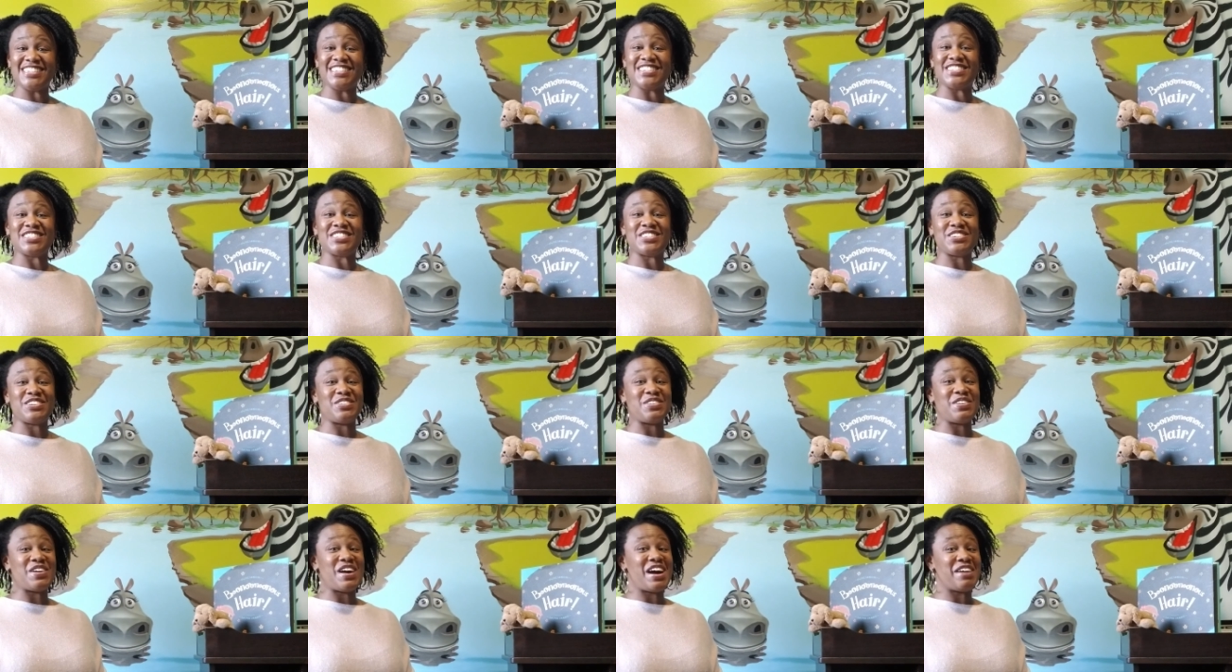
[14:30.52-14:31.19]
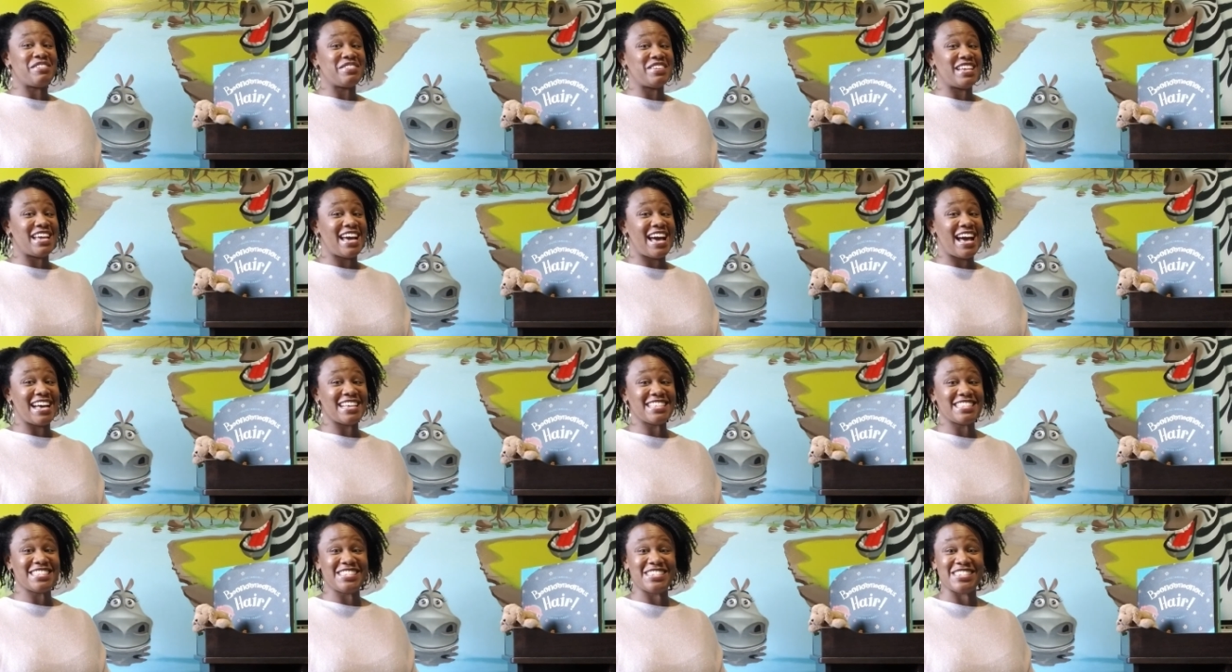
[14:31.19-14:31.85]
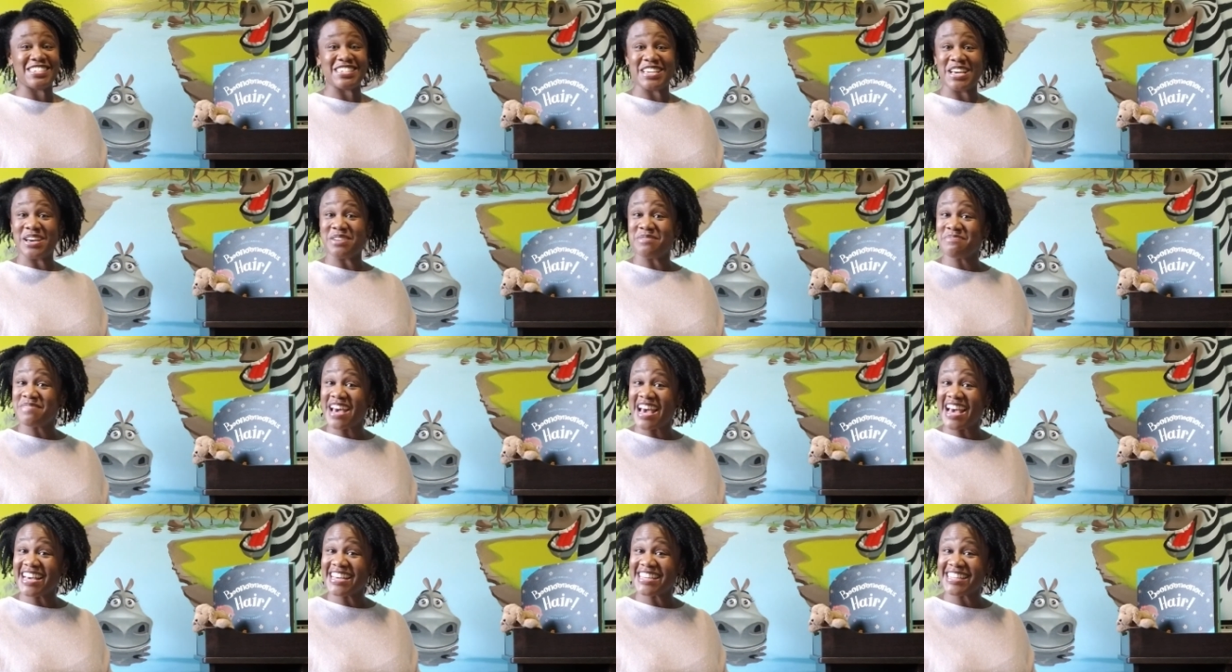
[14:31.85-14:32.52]
So I'm going to ask you to come
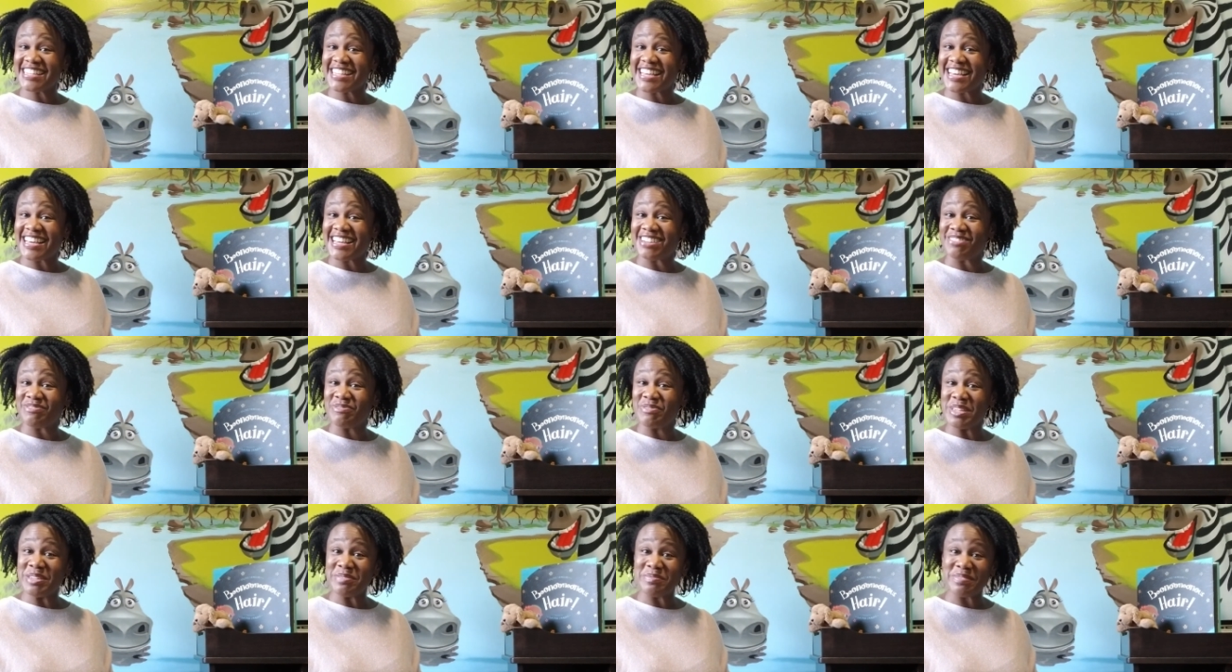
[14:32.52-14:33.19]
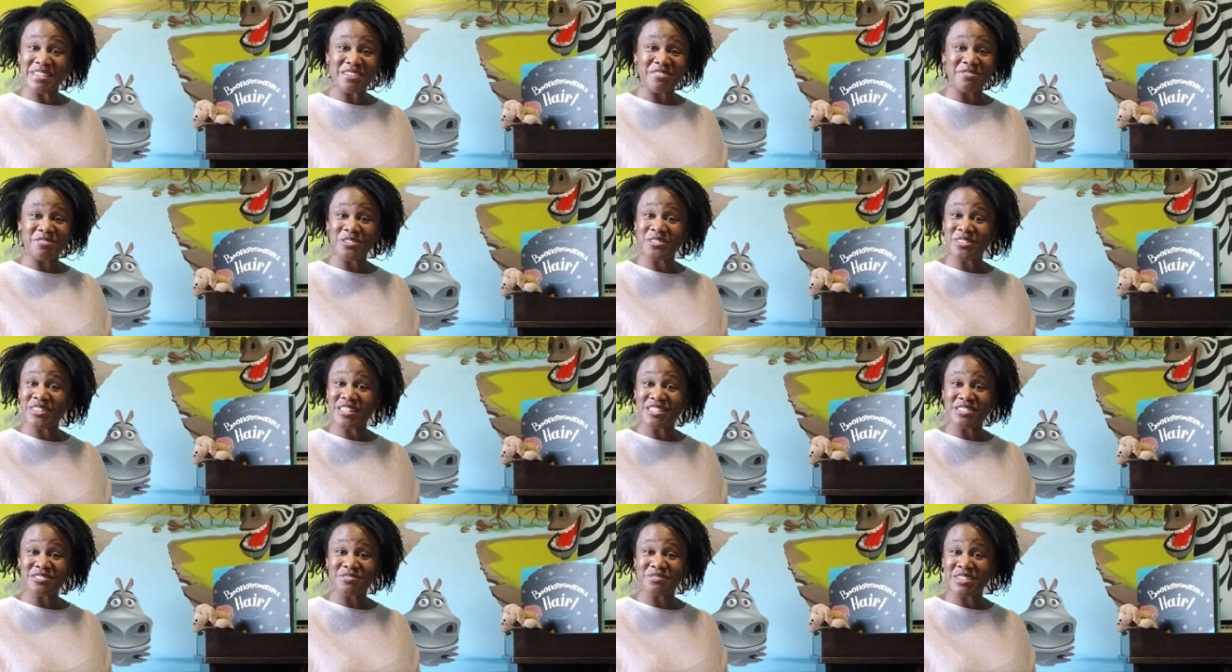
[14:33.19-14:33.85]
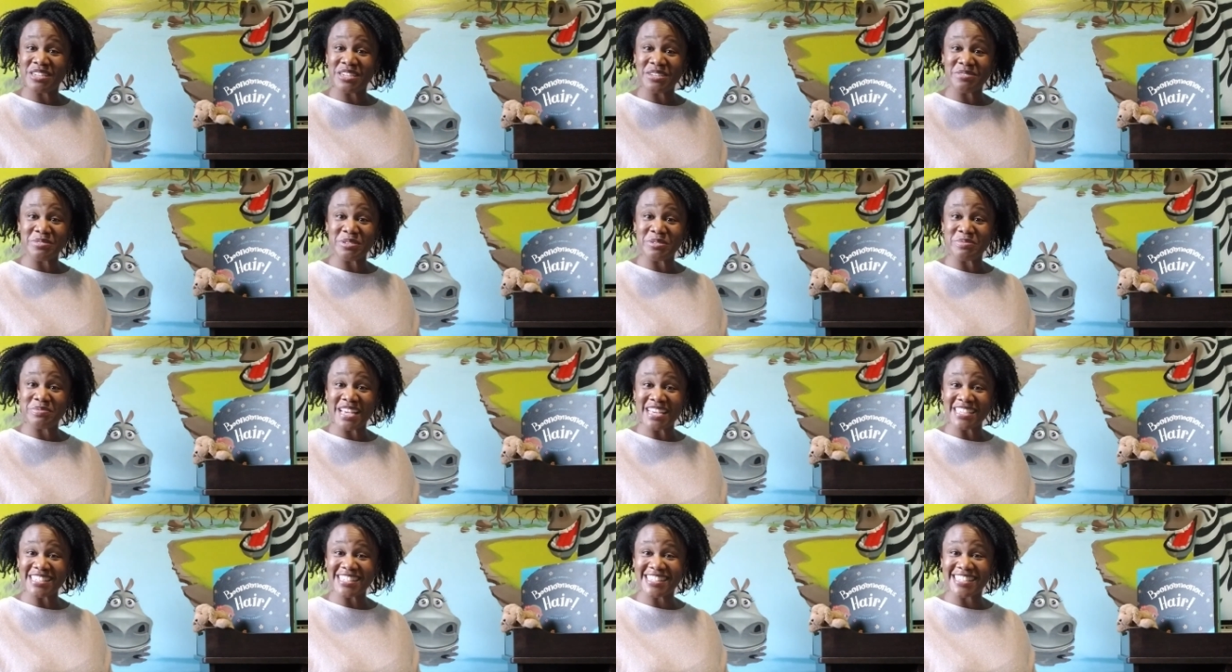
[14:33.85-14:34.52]
back and meet me in Ruthy's reading room
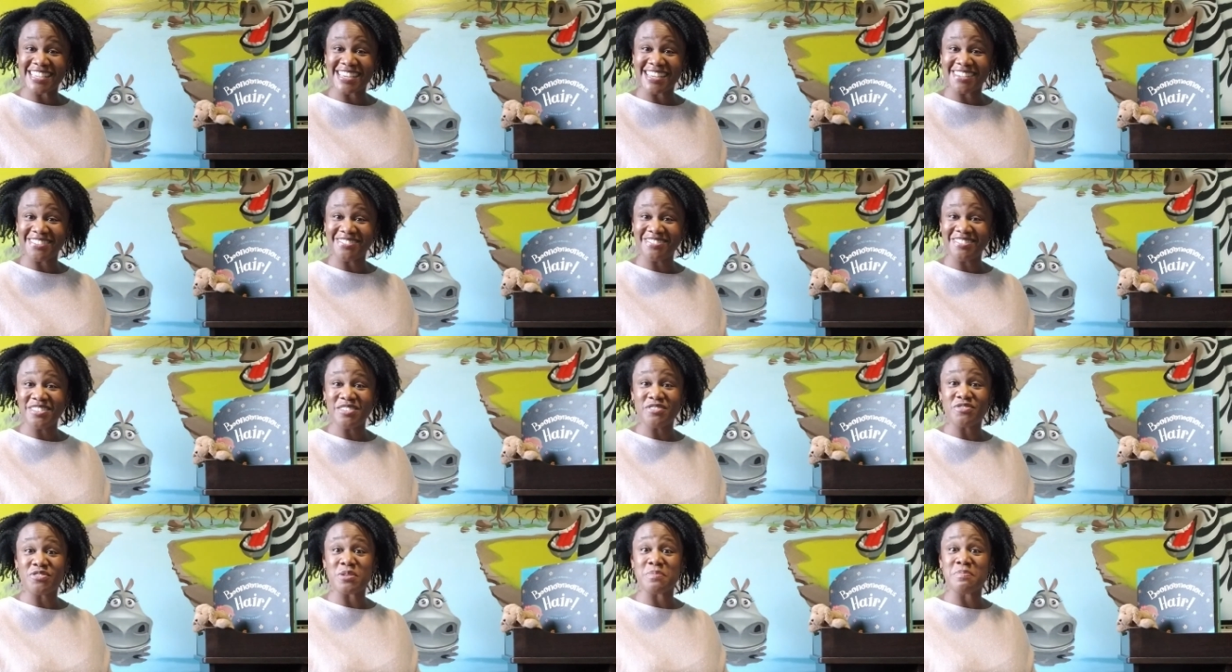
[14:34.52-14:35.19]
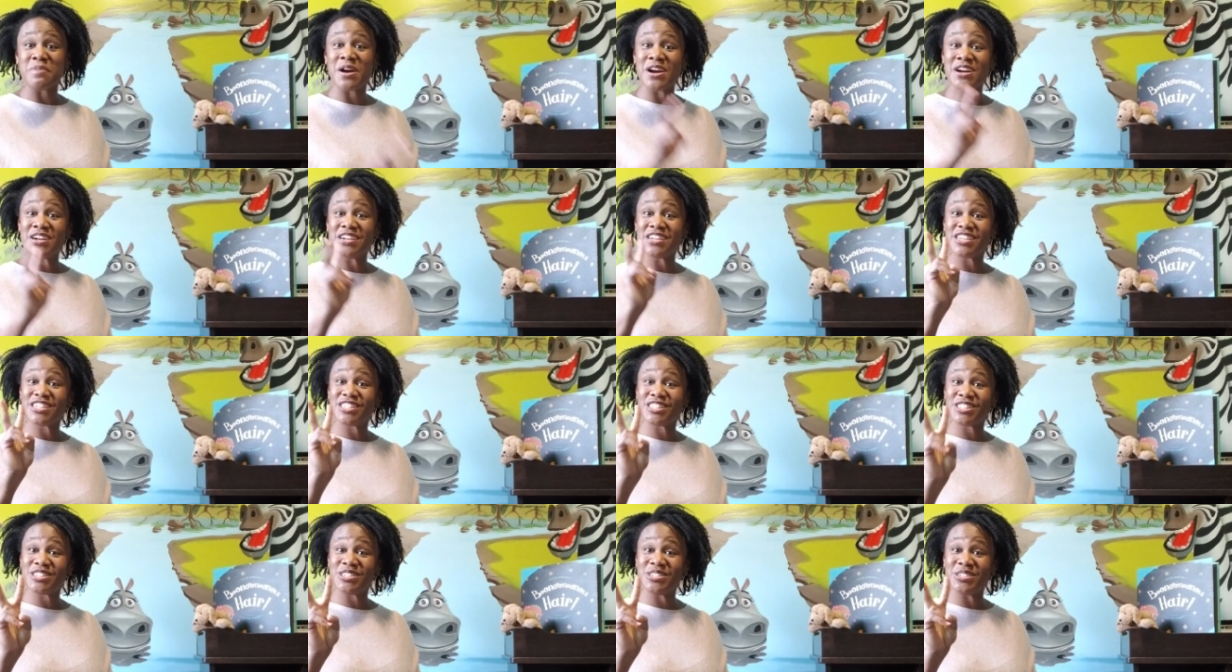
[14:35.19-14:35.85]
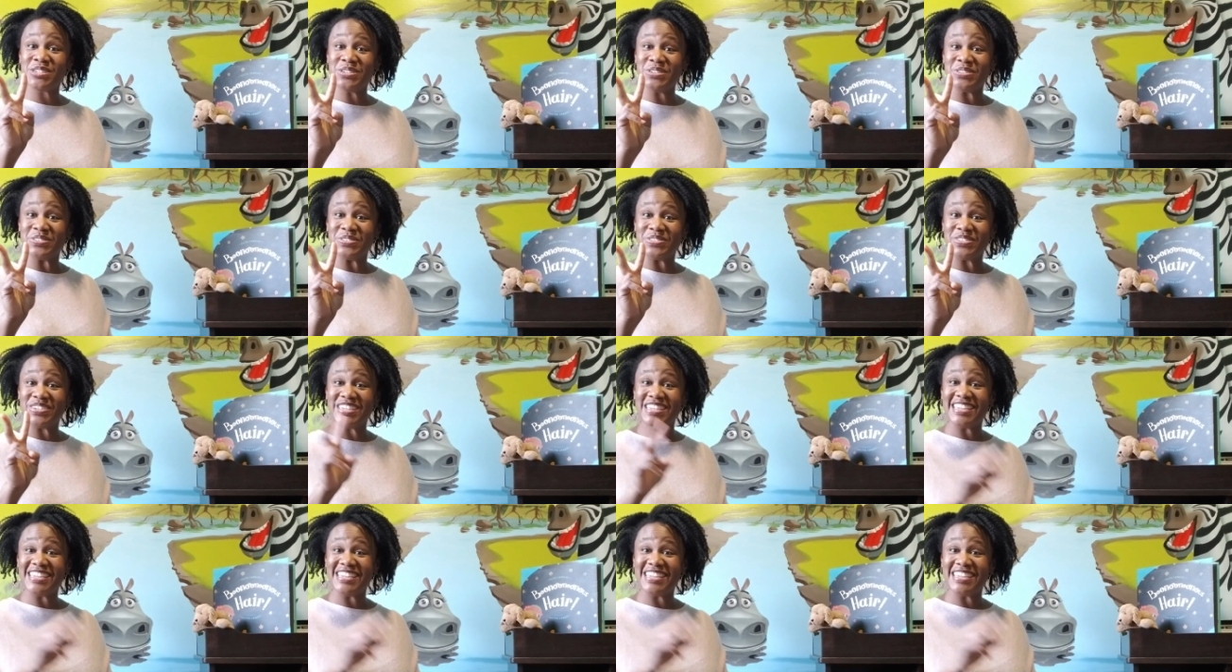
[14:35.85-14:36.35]
next time for part 2,